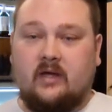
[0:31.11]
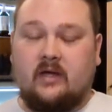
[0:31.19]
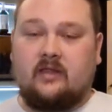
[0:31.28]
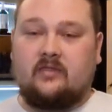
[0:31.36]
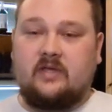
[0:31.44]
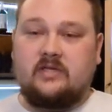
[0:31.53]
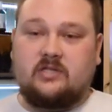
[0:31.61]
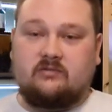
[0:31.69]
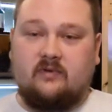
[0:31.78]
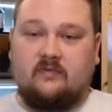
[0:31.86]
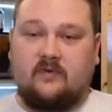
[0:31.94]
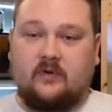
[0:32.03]
and these
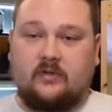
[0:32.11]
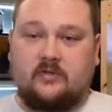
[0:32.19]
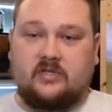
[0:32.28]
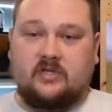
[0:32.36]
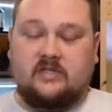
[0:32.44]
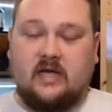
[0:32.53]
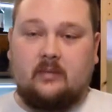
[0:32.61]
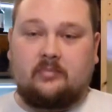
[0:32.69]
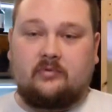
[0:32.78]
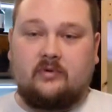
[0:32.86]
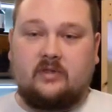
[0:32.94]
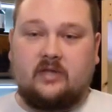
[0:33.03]
three filters are the top
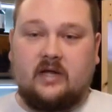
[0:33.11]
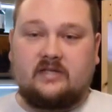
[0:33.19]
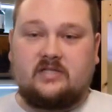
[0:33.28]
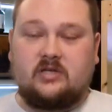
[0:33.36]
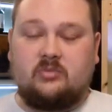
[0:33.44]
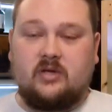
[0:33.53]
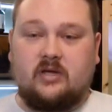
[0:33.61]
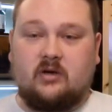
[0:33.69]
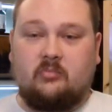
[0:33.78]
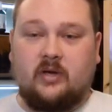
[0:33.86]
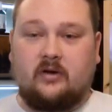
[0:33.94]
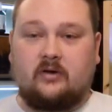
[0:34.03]
three that I see being
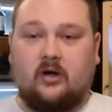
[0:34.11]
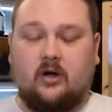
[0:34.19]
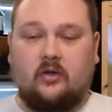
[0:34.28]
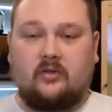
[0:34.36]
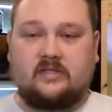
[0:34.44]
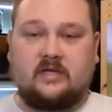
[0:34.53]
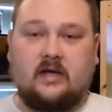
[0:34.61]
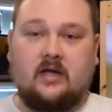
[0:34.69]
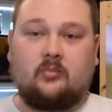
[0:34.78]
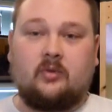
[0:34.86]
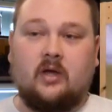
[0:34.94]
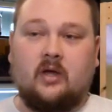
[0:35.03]
compared all the
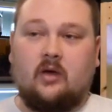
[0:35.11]
time,